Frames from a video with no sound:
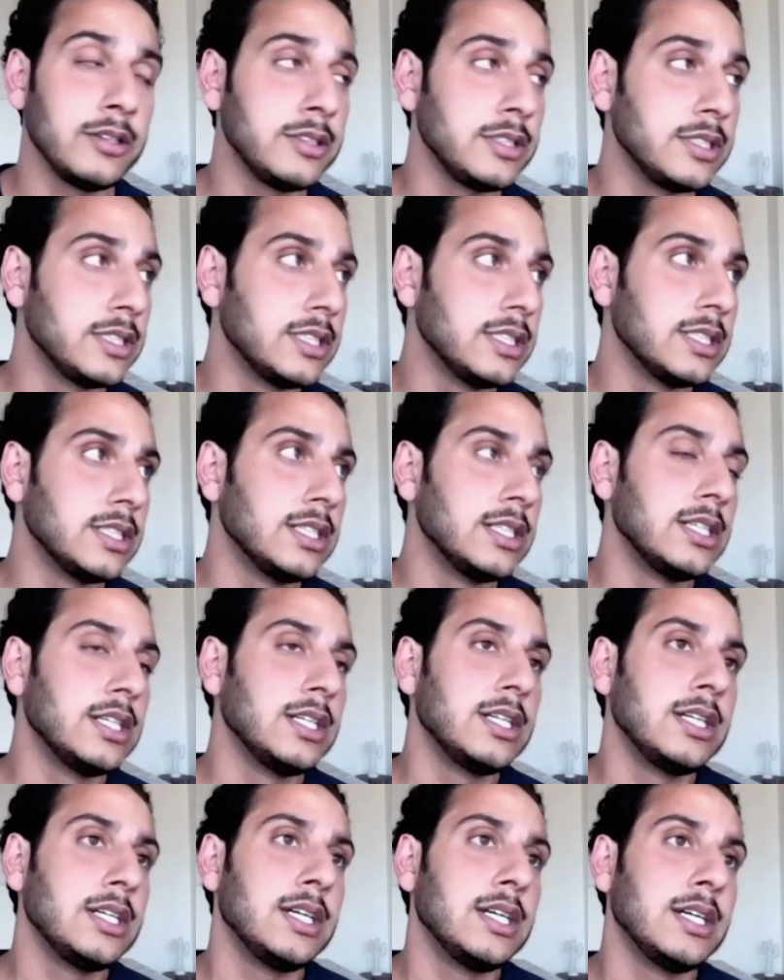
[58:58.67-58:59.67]
and you need a lot of
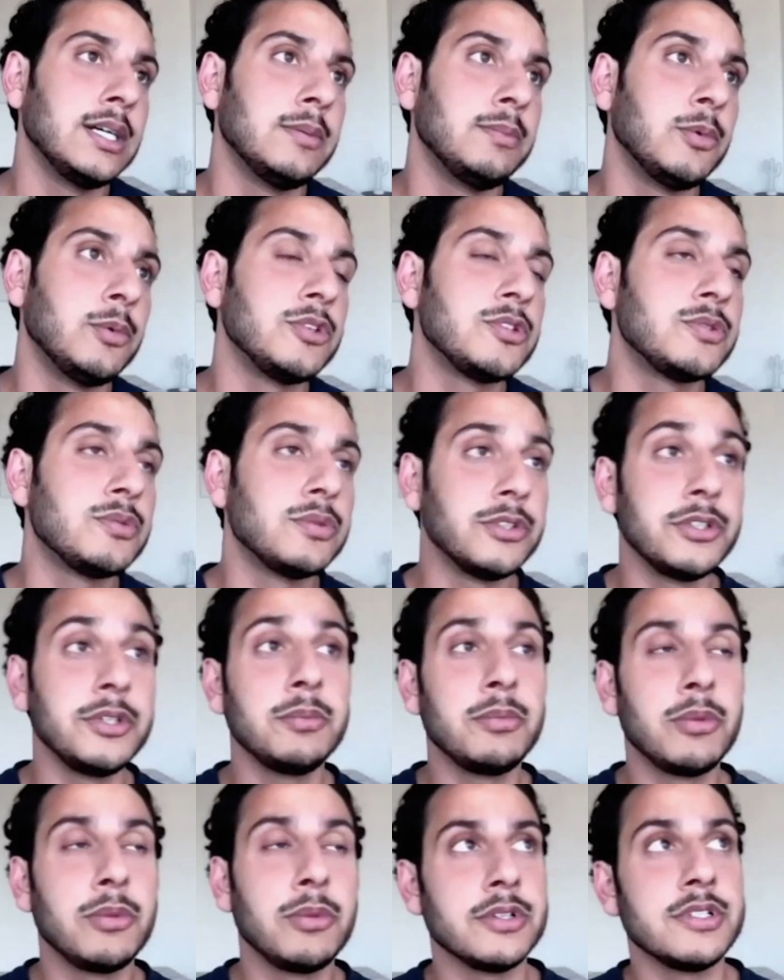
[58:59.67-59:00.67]
custom stuff
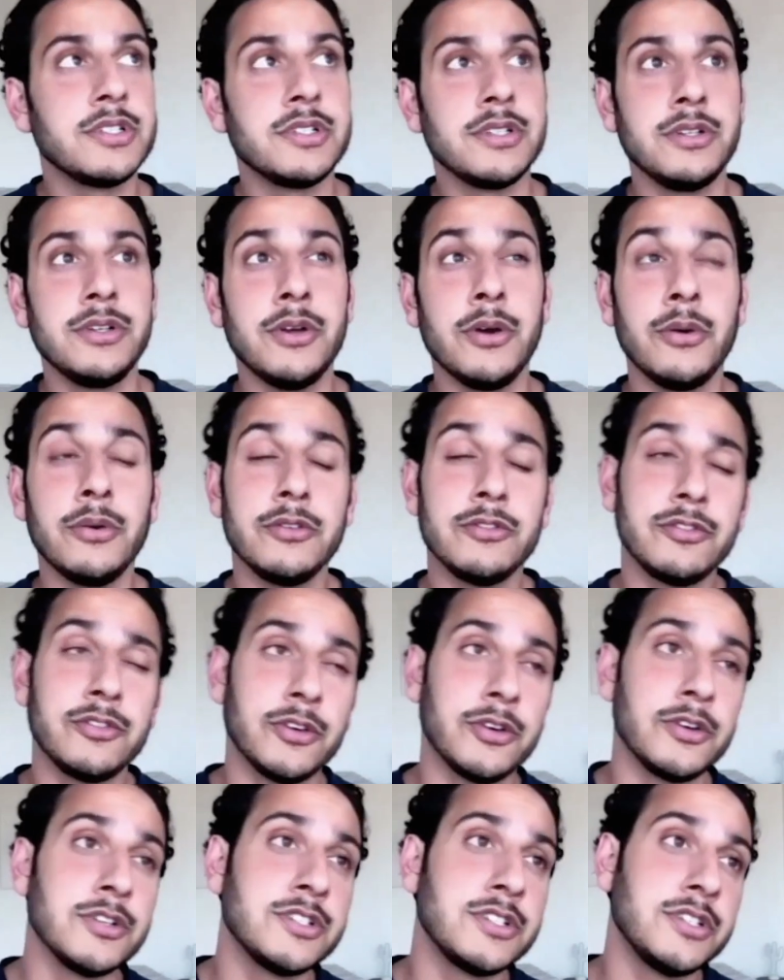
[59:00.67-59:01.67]
built out and
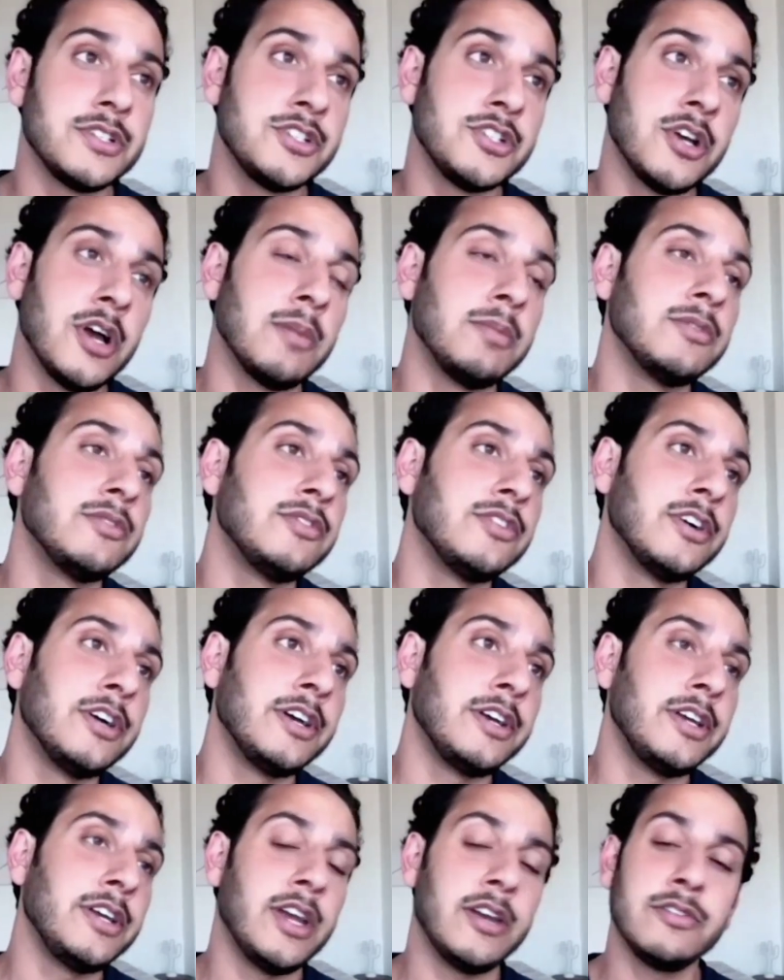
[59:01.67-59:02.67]
integrations, and we can do that
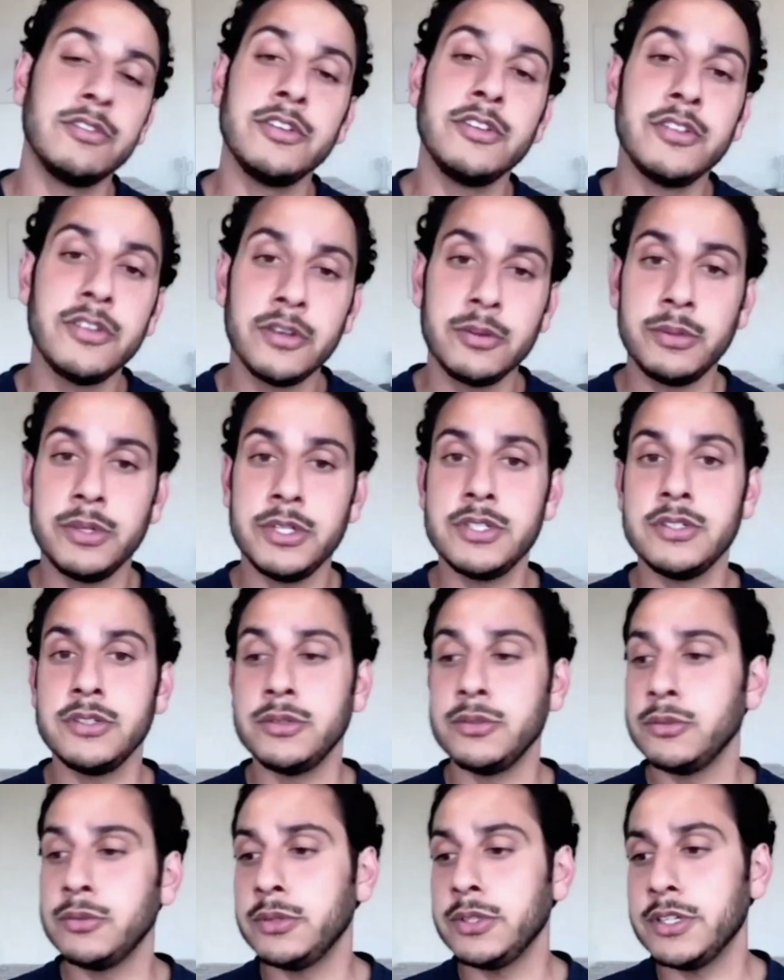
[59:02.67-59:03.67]
as well.
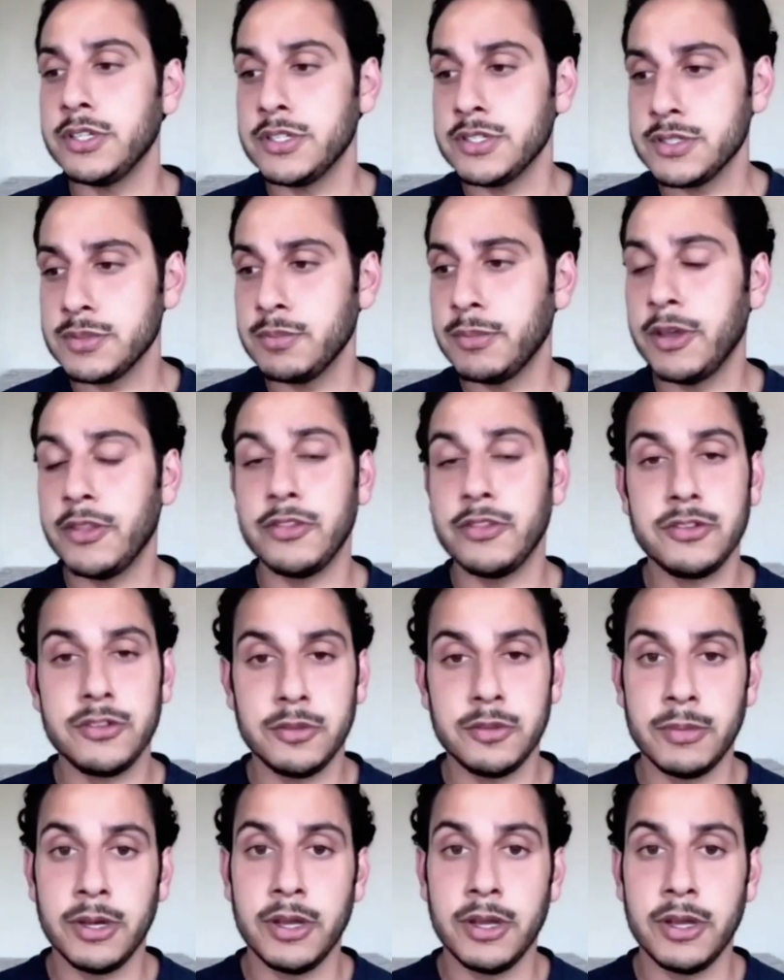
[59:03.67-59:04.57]
But what's really